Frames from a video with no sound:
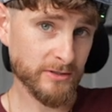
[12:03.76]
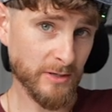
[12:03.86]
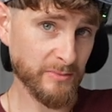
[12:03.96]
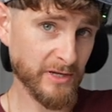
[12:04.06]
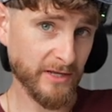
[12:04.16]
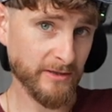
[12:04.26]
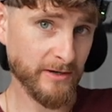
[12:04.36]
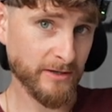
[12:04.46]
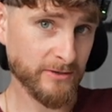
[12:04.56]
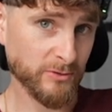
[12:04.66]
template
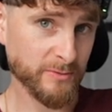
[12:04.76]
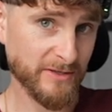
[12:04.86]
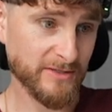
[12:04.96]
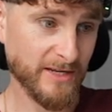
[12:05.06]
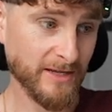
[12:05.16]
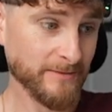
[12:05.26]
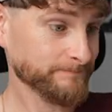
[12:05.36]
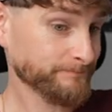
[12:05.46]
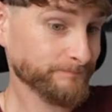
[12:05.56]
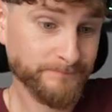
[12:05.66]
that I talked about today.
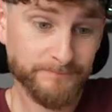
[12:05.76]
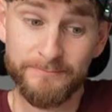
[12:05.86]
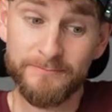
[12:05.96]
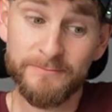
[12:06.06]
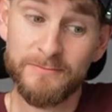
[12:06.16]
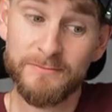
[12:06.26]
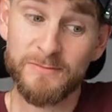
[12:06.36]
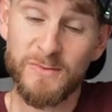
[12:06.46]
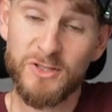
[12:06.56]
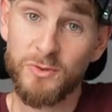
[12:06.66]

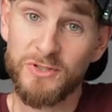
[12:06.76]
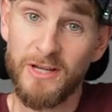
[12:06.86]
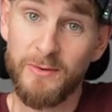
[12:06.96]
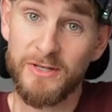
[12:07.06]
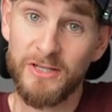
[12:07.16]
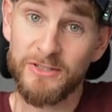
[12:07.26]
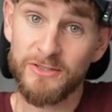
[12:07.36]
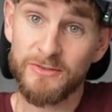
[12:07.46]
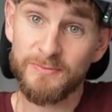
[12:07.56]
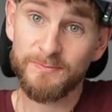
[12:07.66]
So we'll see how it does.
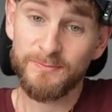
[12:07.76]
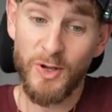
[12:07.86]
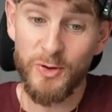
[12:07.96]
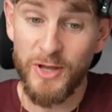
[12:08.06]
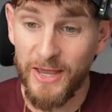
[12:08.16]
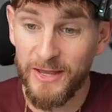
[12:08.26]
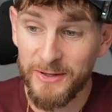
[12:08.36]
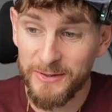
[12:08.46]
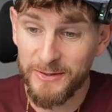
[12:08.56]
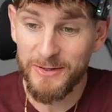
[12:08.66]
Okay,
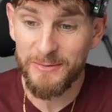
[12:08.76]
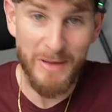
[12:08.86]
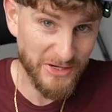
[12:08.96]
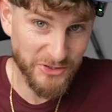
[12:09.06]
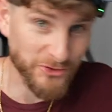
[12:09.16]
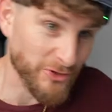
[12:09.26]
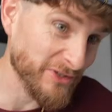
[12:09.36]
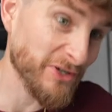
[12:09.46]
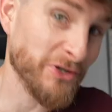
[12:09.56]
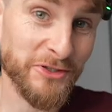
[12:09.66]
magic
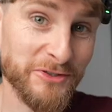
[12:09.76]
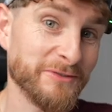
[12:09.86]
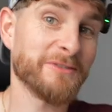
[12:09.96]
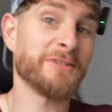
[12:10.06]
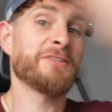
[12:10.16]
transition to